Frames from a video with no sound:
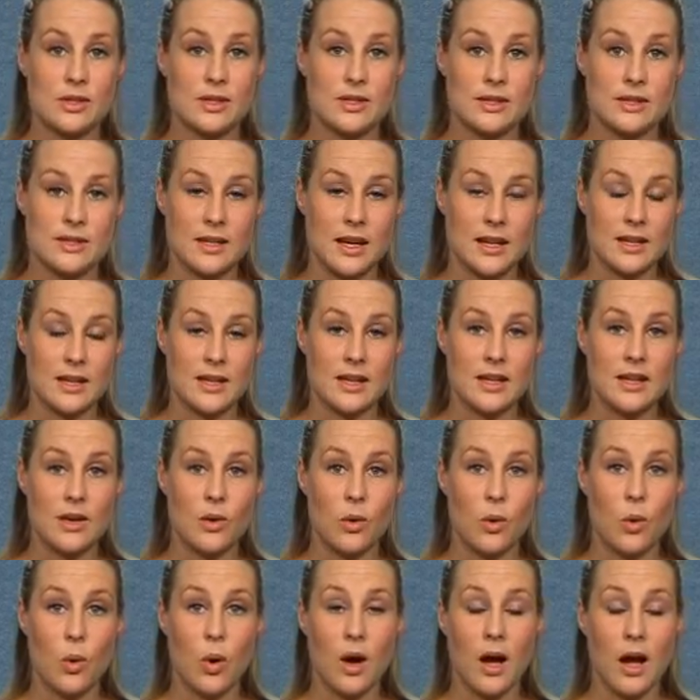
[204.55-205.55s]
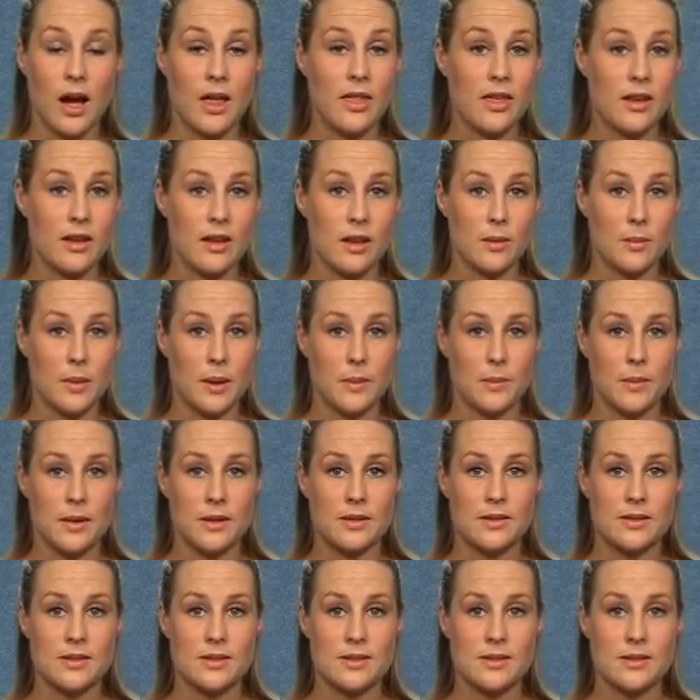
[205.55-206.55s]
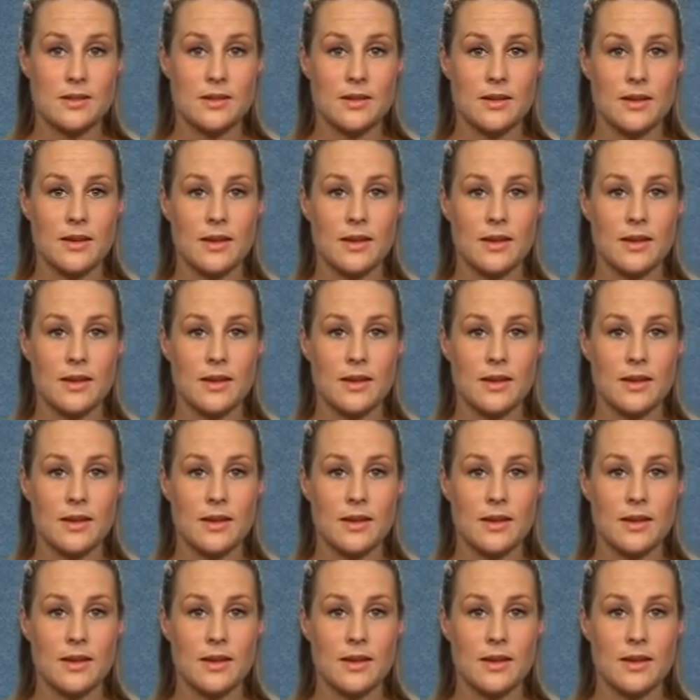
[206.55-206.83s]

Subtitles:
study or other commitments,